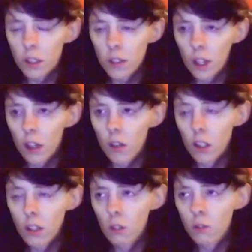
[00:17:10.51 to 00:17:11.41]
So
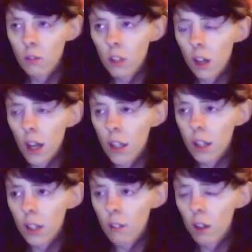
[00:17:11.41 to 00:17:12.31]
I don't like,
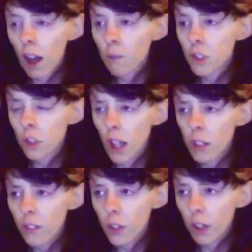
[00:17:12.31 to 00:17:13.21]
well, I have
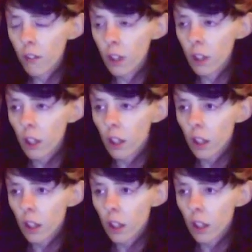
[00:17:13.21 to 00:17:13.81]
tried a few other